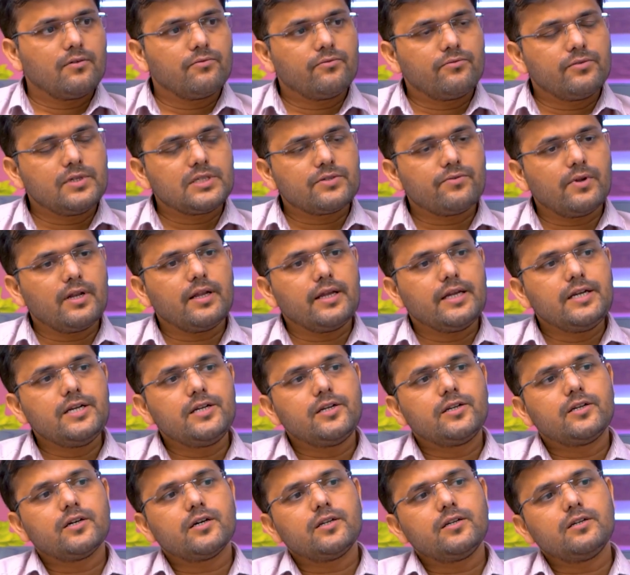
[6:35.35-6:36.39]
which will
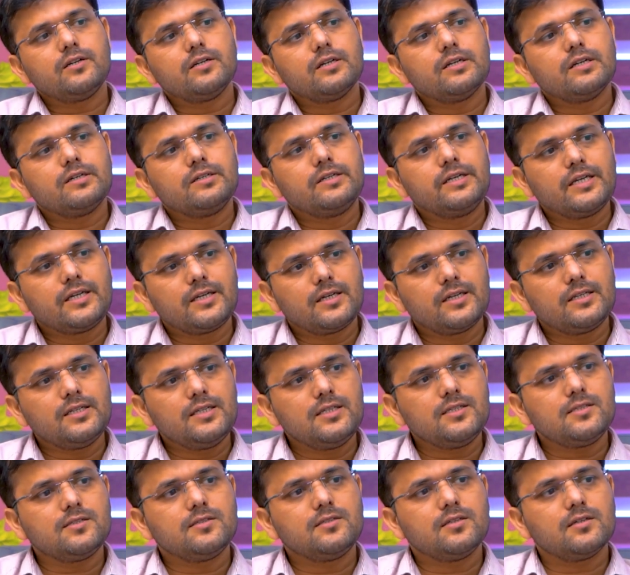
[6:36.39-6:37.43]
in turn
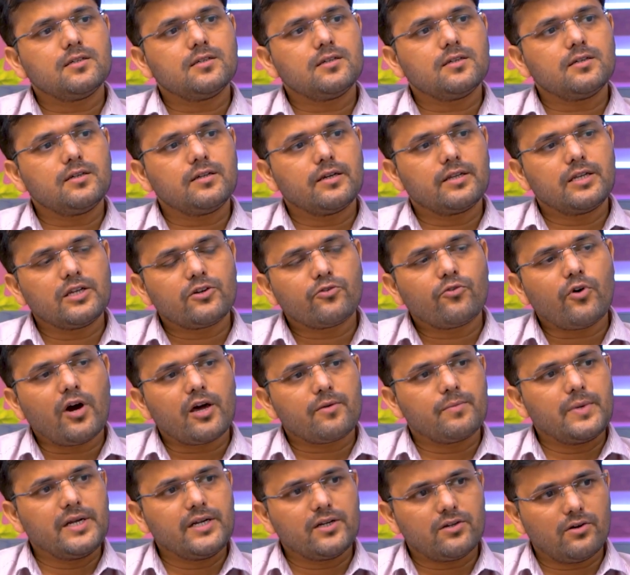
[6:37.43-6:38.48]
decrease the
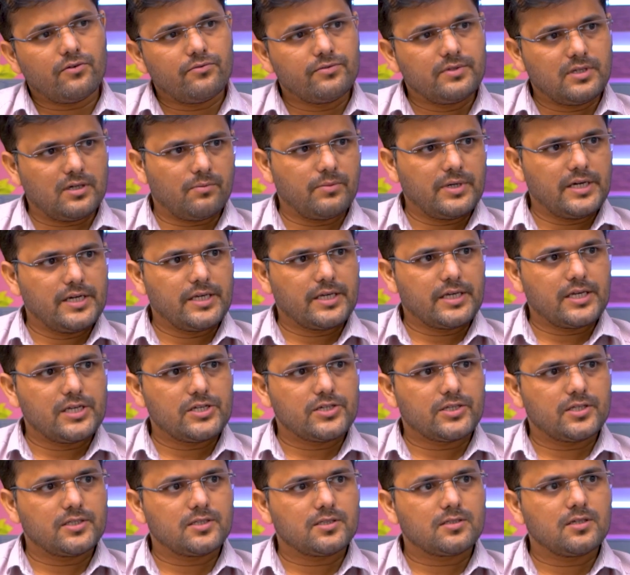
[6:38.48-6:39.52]
requirement of the
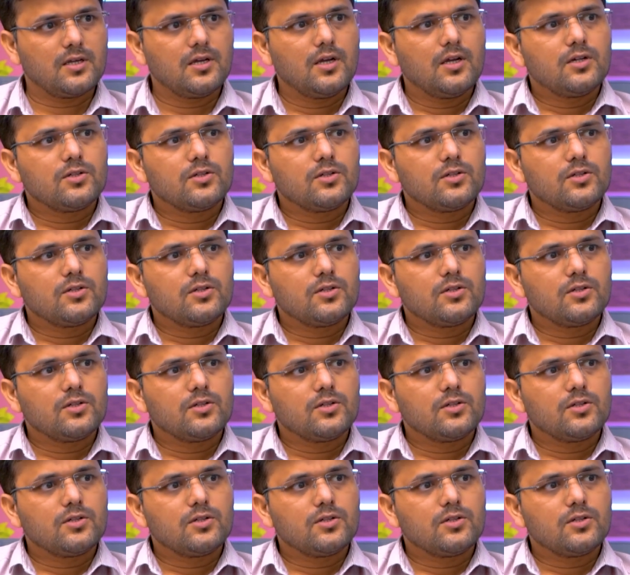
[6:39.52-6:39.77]
medications.